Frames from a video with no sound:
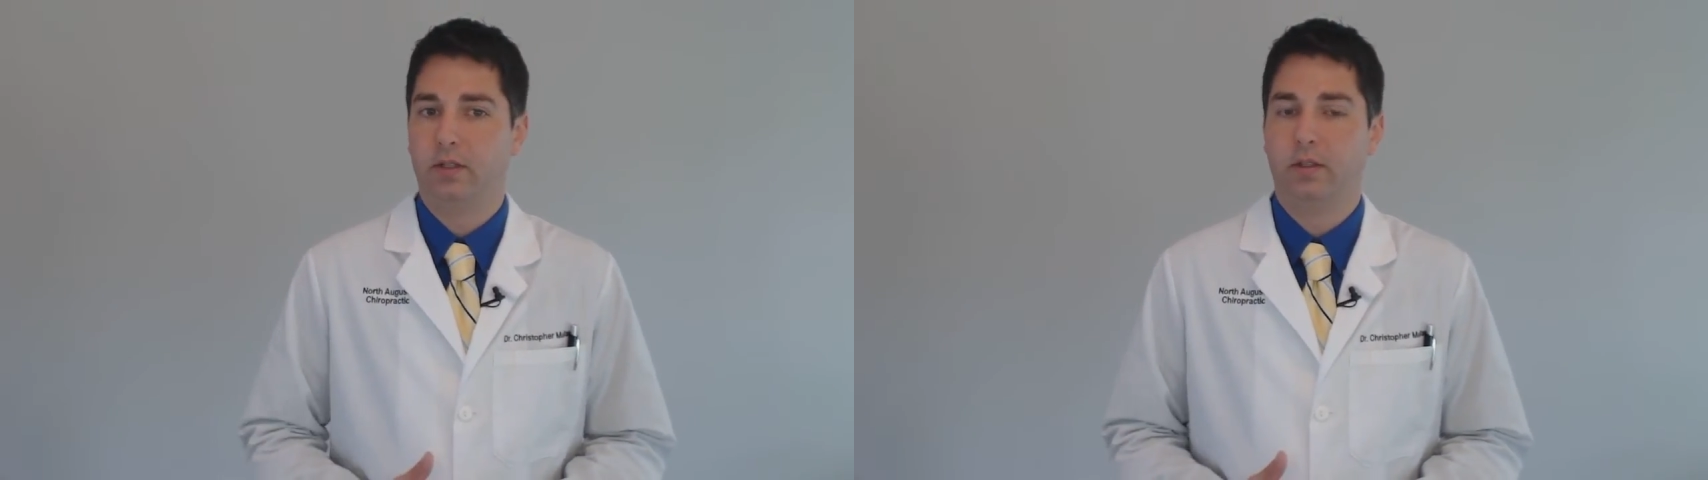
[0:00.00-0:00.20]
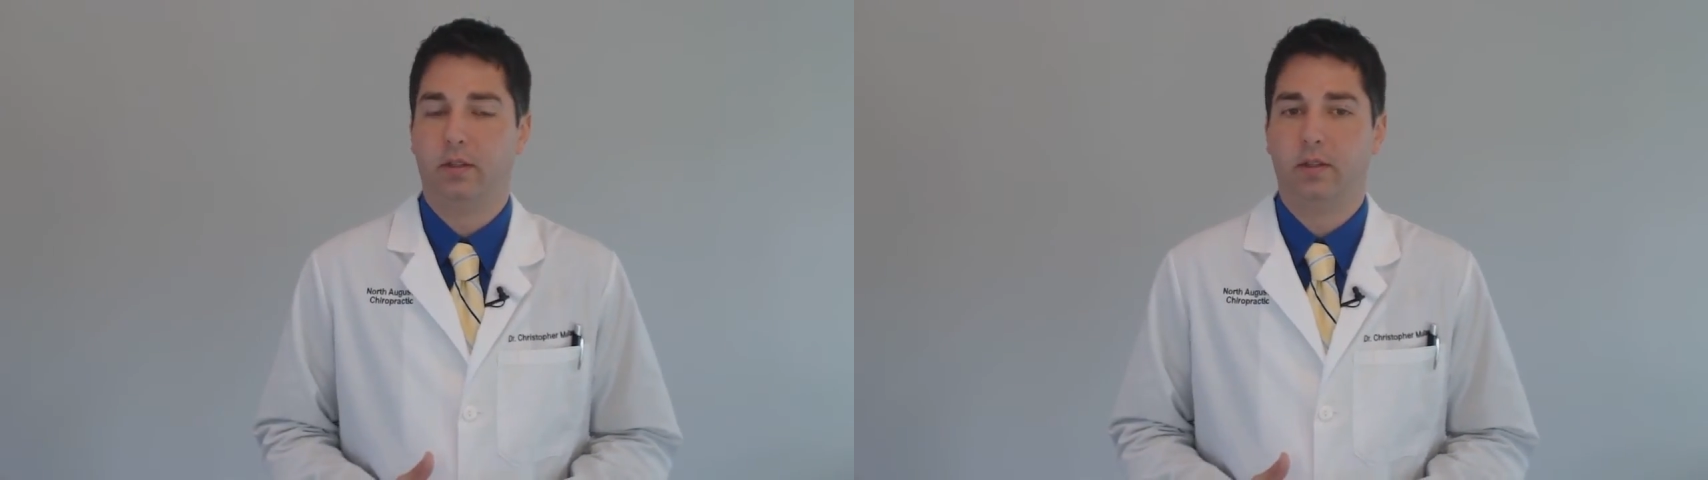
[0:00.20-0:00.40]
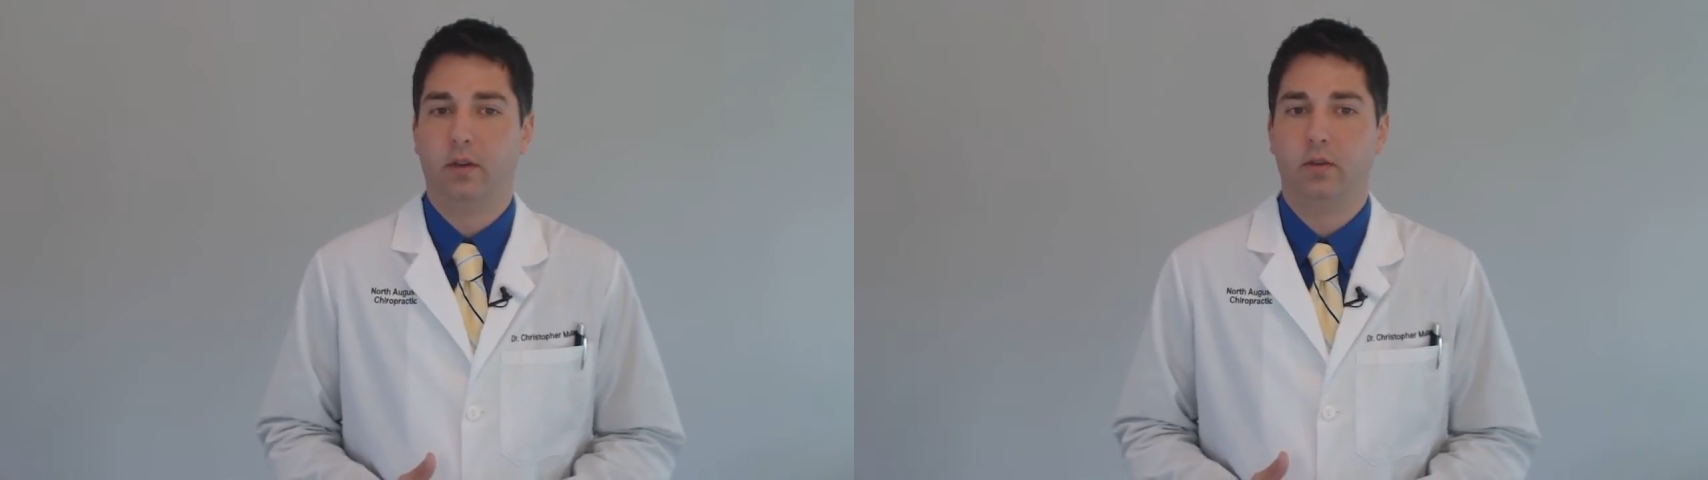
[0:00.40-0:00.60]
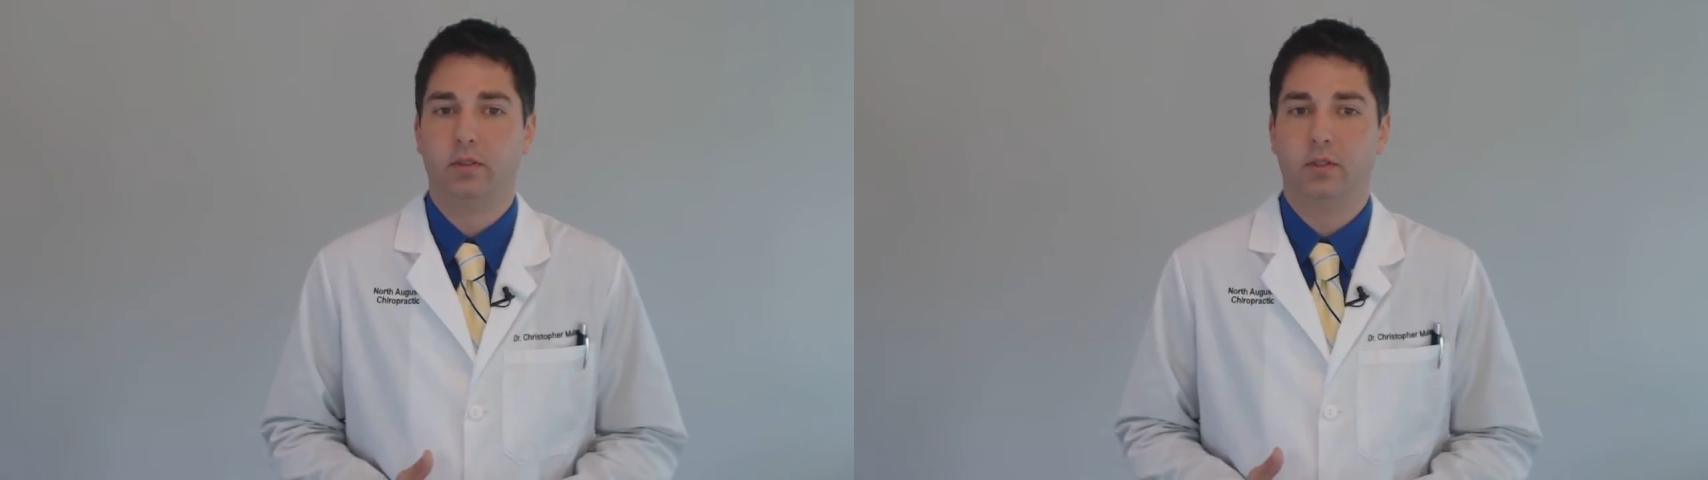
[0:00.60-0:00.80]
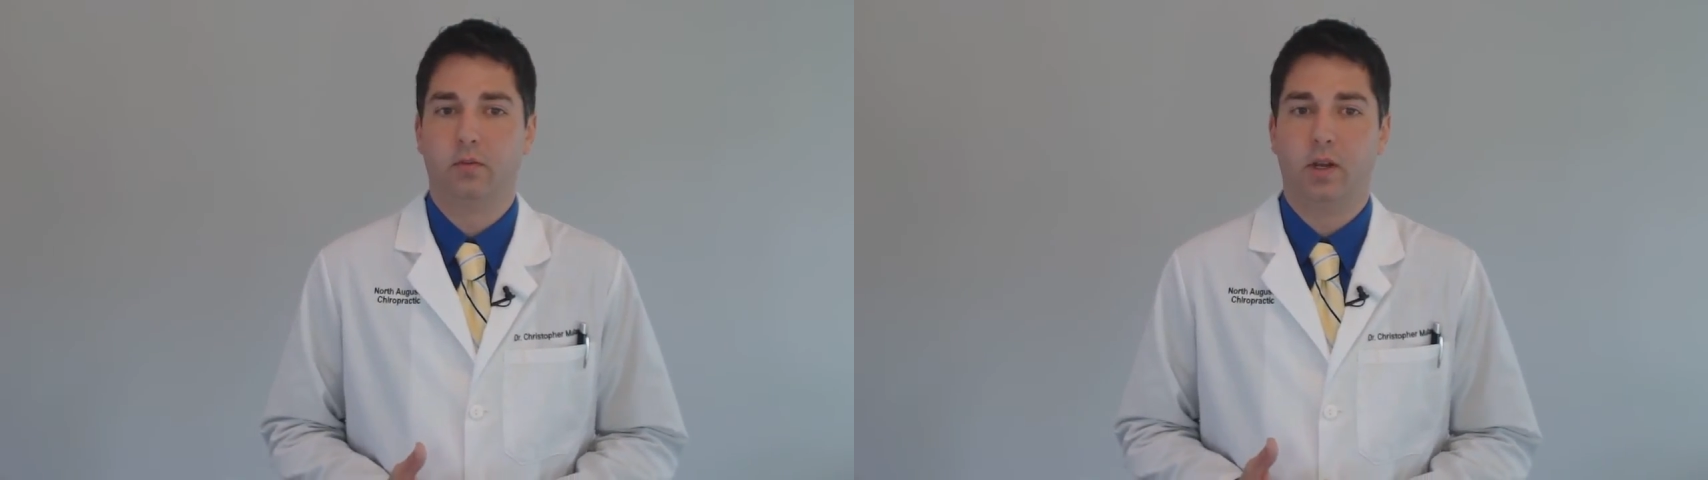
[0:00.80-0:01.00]
into the
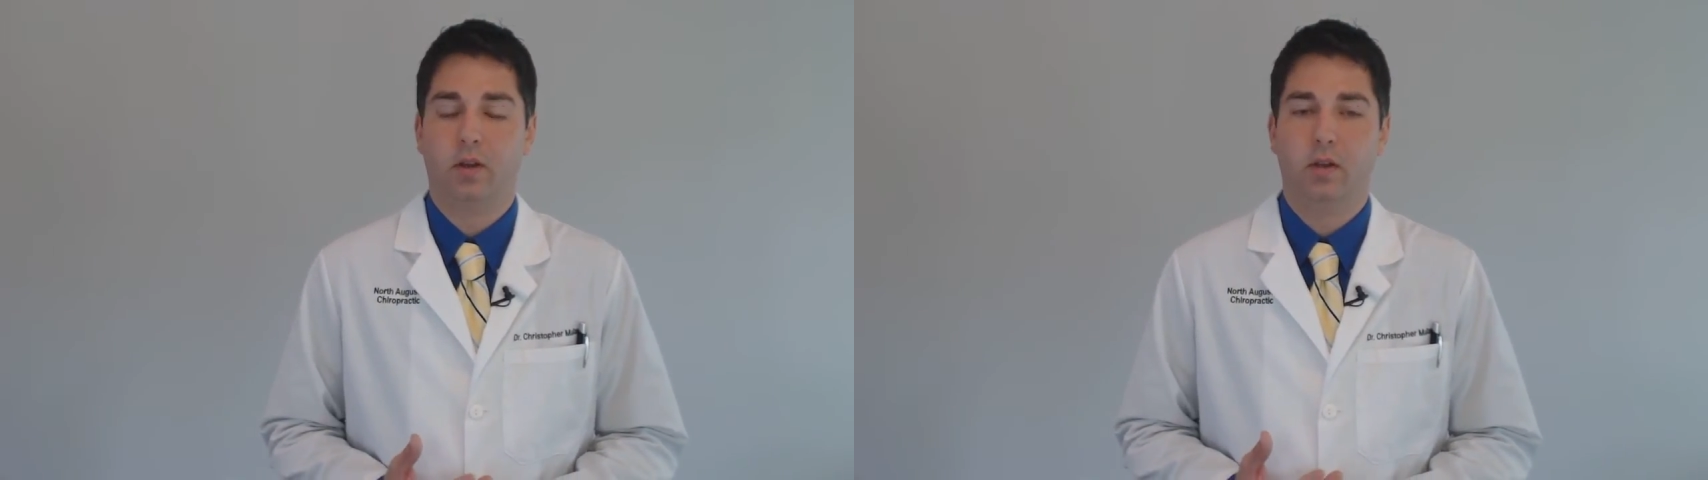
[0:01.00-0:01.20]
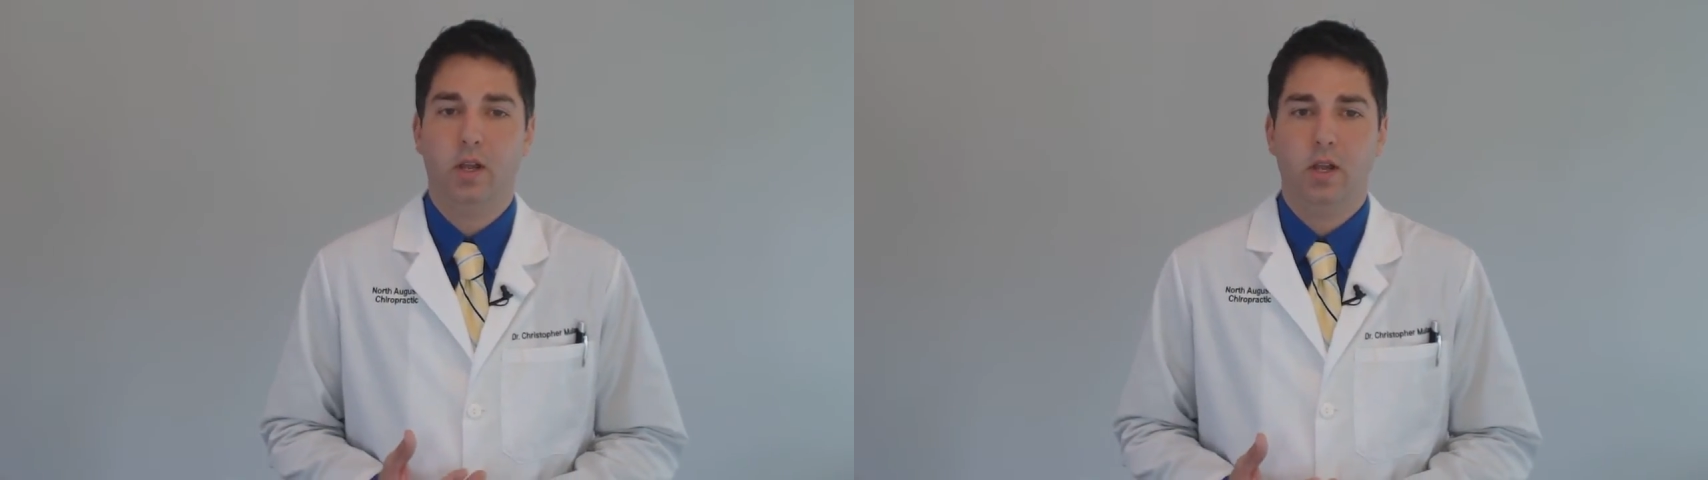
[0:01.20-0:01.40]
toes as well.